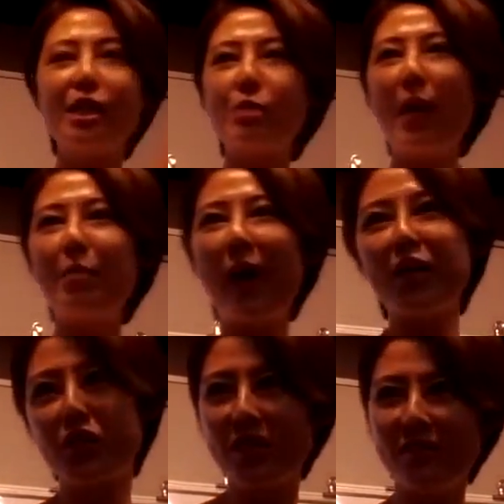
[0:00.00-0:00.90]
is my
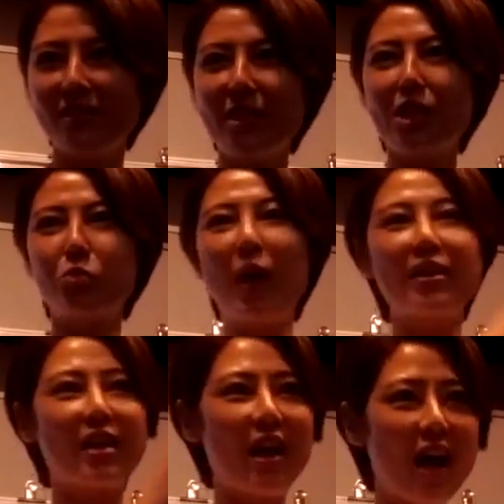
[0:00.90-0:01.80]
budget, this is what
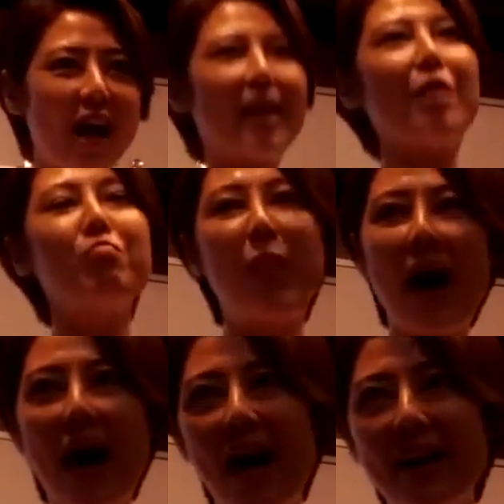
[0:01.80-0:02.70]
the car I can
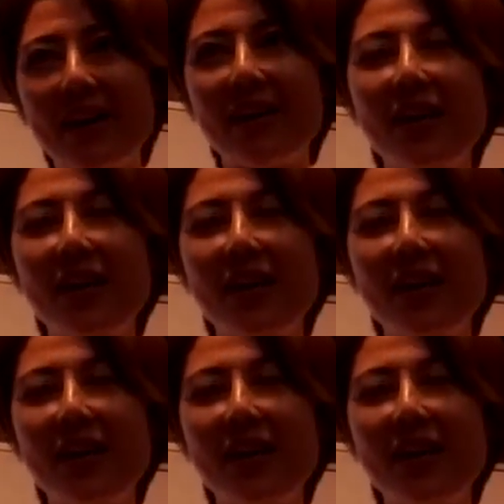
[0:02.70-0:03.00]
buy.